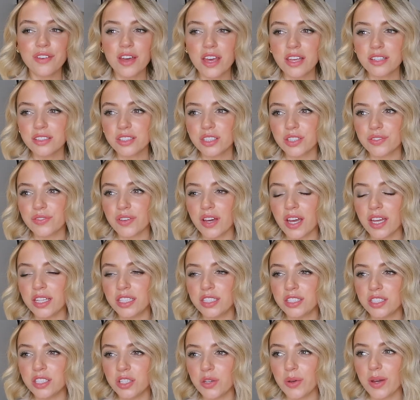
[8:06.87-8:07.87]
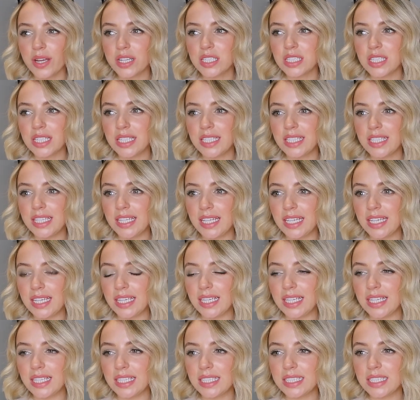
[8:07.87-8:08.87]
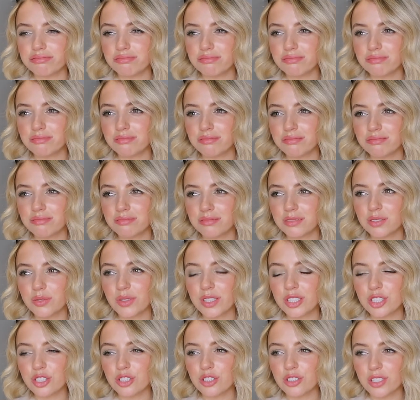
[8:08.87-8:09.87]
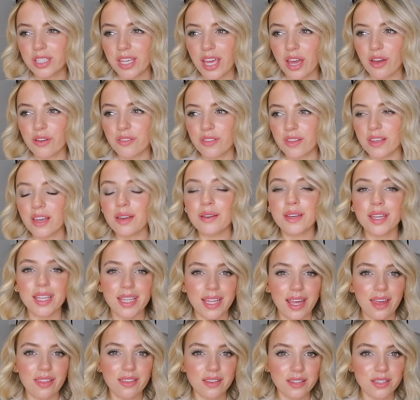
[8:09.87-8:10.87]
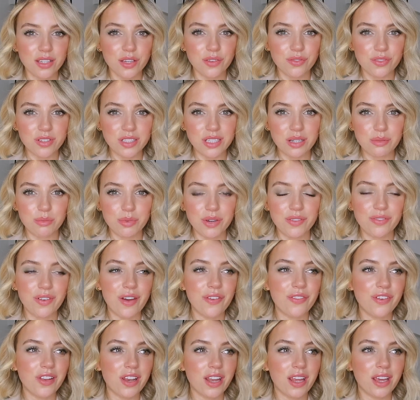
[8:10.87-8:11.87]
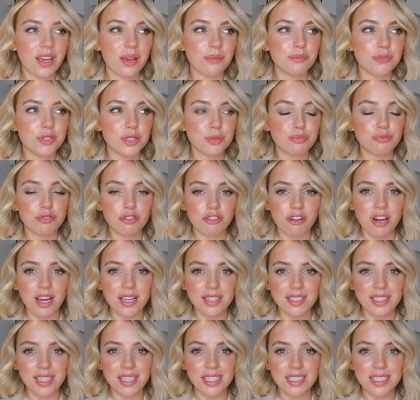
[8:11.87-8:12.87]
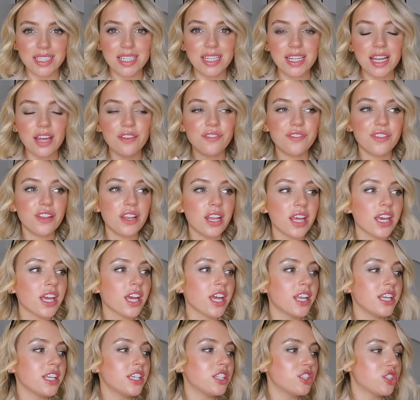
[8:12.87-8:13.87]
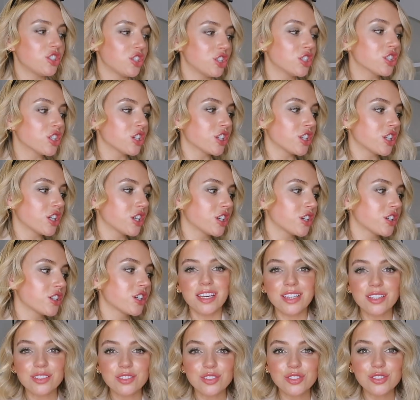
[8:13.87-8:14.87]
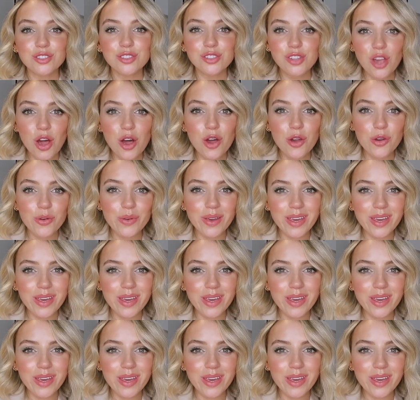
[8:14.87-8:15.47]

First off, I do actually need, I'm gonna get this over and done with. I feel like I'm just procrastinating. I feel like I need sugar though. It's so